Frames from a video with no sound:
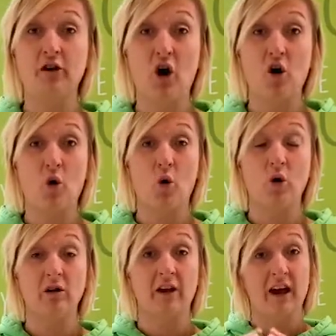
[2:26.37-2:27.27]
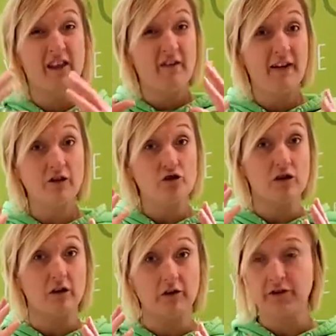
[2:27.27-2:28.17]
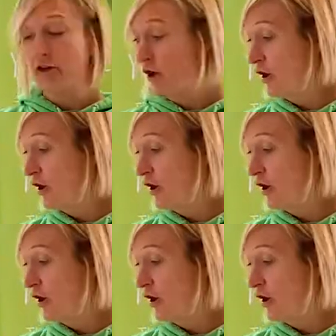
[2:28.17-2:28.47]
are called the ventricles.